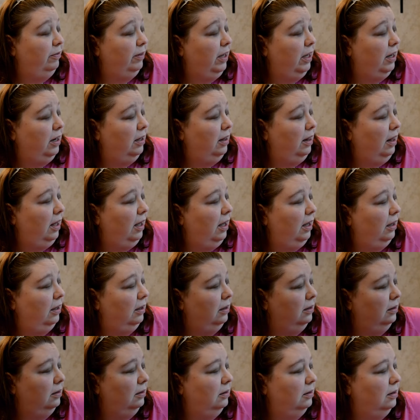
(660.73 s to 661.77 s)
kind of
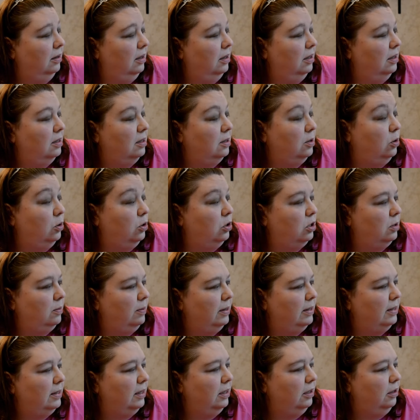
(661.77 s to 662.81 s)
like scorched
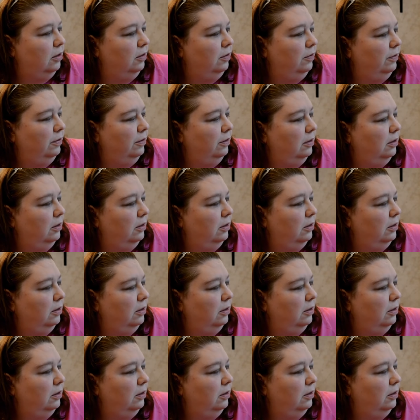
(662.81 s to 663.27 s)
myself.